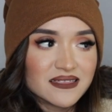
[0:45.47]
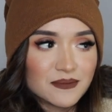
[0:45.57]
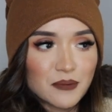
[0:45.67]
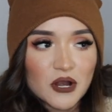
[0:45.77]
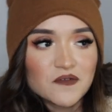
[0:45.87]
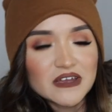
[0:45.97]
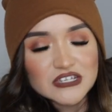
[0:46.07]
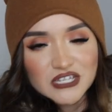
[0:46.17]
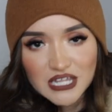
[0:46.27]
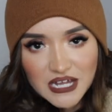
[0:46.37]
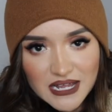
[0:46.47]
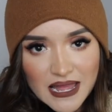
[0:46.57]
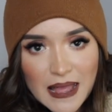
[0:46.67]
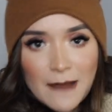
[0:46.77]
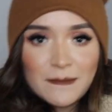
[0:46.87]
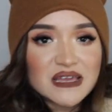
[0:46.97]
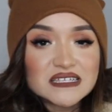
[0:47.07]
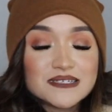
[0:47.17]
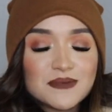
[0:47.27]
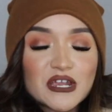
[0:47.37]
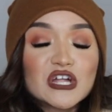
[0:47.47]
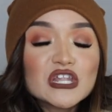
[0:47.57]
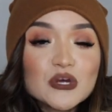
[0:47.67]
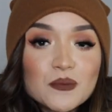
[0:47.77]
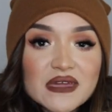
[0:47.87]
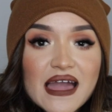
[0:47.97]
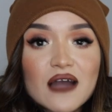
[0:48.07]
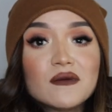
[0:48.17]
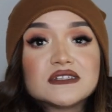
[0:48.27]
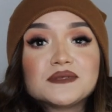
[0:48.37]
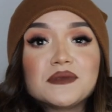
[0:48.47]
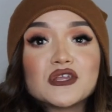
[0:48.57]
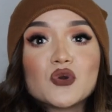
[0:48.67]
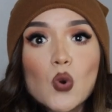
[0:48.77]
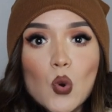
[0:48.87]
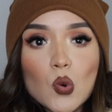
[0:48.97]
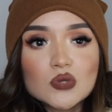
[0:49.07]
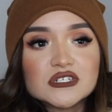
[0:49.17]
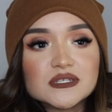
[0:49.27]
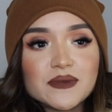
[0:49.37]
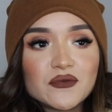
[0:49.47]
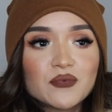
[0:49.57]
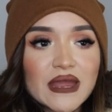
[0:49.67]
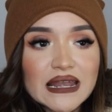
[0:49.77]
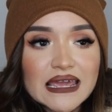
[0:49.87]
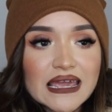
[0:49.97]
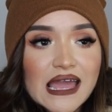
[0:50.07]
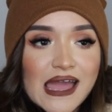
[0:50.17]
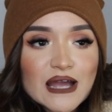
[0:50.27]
the perfect look because it's been gloomy out, it's been cold, it's been rainy.